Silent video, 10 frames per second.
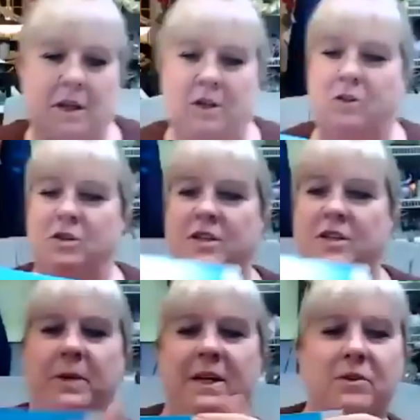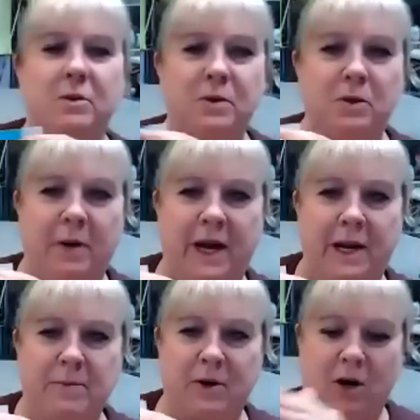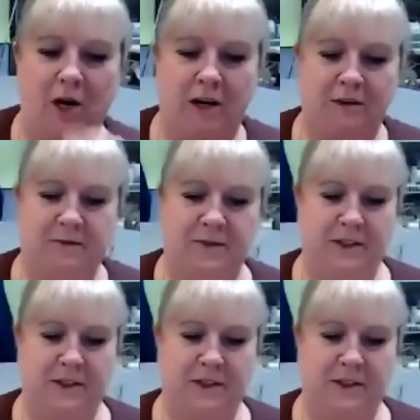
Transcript: You just peel the blue paper off.